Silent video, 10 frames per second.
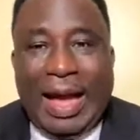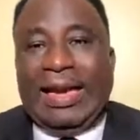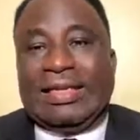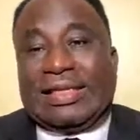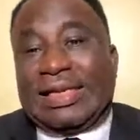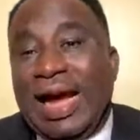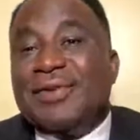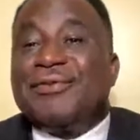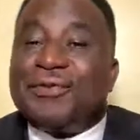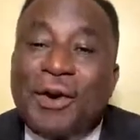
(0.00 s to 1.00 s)
And it
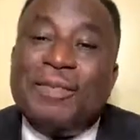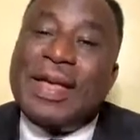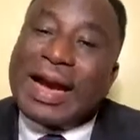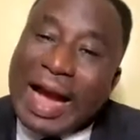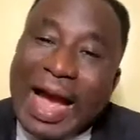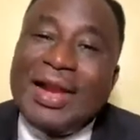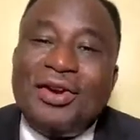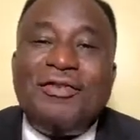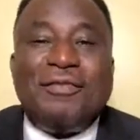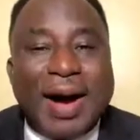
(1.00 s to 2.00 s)
starts from the
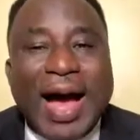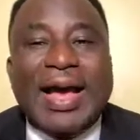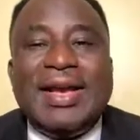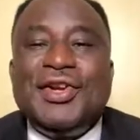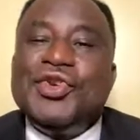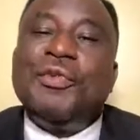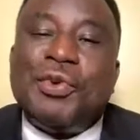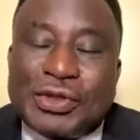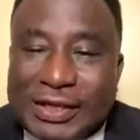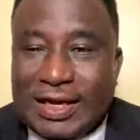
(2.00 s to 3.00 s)
kind of mind you
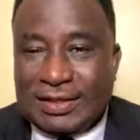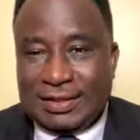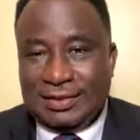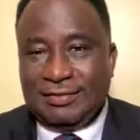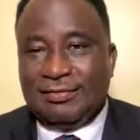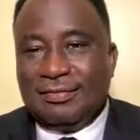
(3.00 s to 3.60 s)
possess.